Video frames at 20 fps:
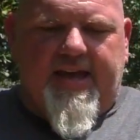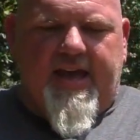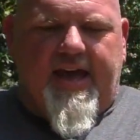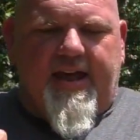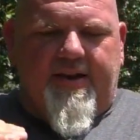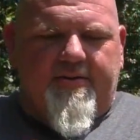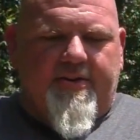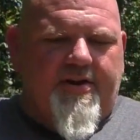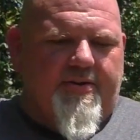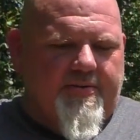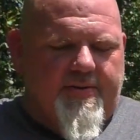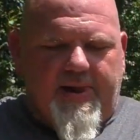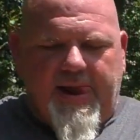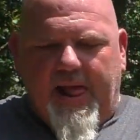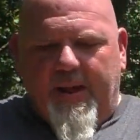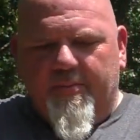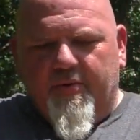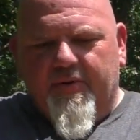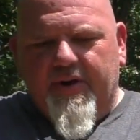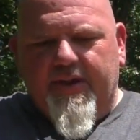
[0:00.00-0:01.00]
I don't know,
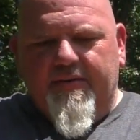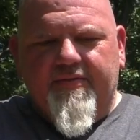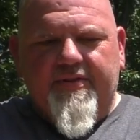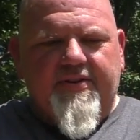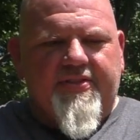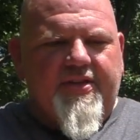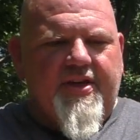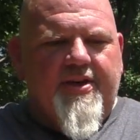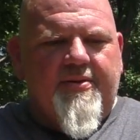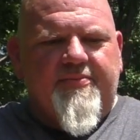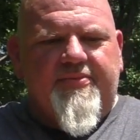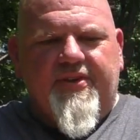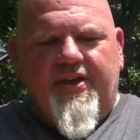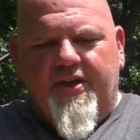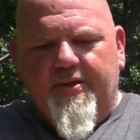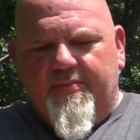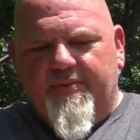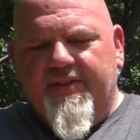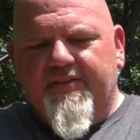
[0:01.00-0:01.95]
I'm gonna give it a thumbs up.